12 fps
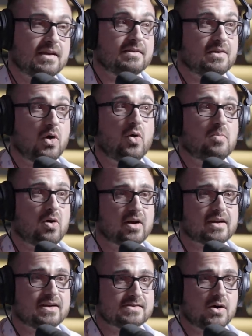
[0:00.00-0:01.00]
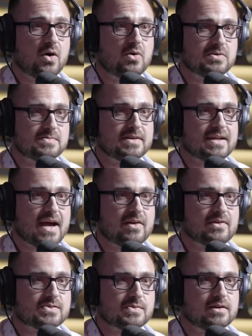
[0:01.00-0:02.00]
It, the whole market as a whole has been
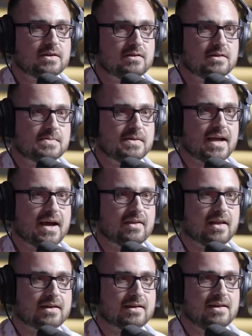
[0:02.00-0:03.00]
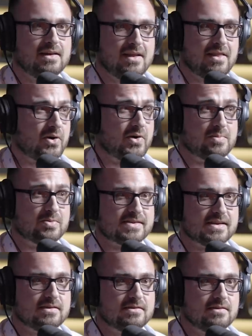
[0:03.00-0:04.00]
down this week. It's been down like thirty
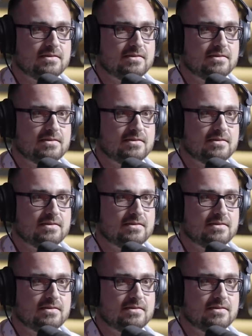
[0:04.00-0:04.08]
percent.